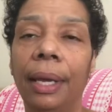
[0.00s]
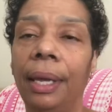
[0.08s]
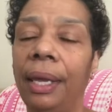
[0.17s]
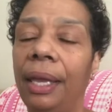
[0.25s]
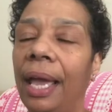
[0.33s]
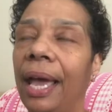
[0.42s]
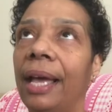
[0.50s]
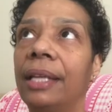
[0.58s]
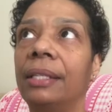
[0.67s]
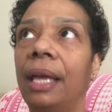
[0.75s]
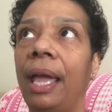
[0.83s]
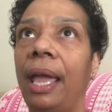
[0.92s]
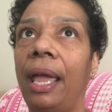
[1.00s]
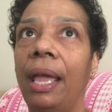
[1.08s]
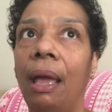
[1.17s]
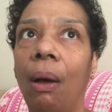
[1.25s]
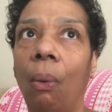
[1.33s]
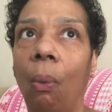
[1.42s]
He has
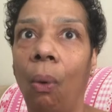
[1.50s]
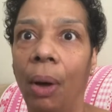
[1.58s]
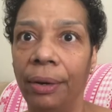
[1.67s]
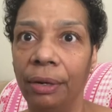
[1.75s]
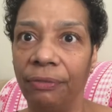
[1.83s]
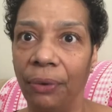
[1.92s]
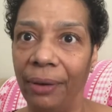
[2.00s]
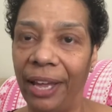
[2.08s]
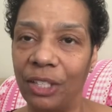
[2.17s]
a wonderful